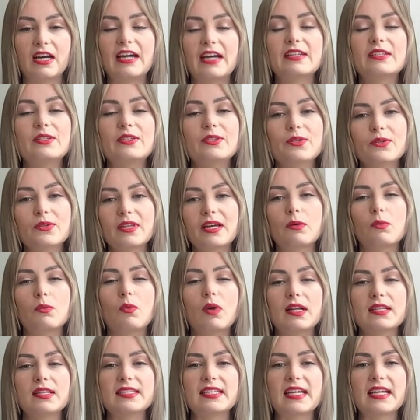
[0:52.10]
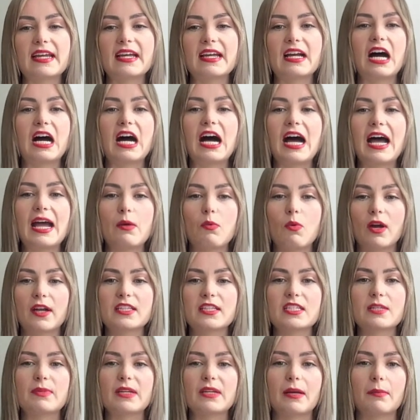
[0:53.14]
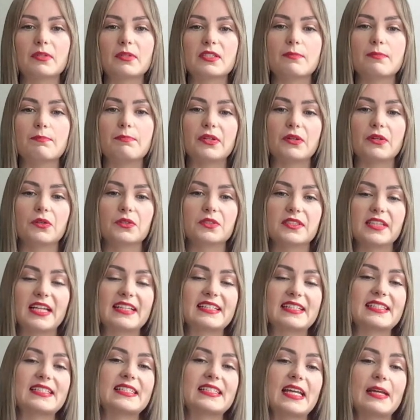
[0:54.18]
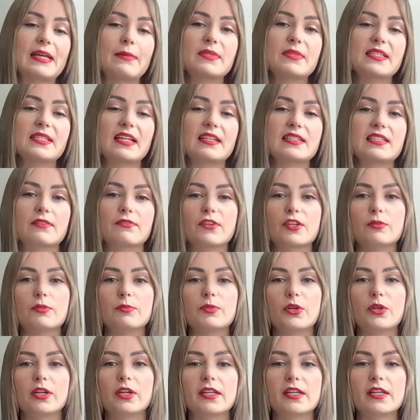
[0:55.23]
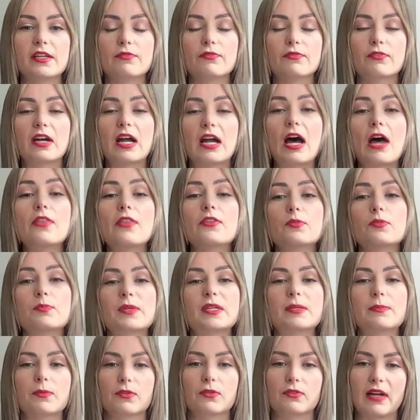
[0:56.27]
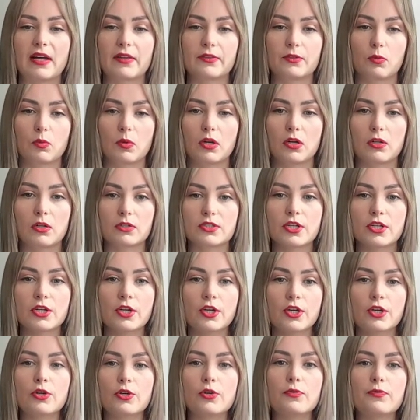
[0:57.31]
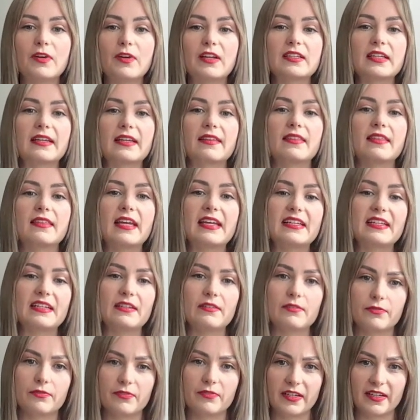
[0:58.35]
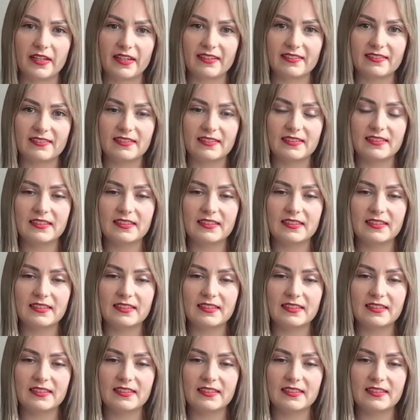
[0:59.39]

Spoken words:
I knew that one day I wanted to be able to build that same sense of community for other people around the world who felt like they didn't fit in.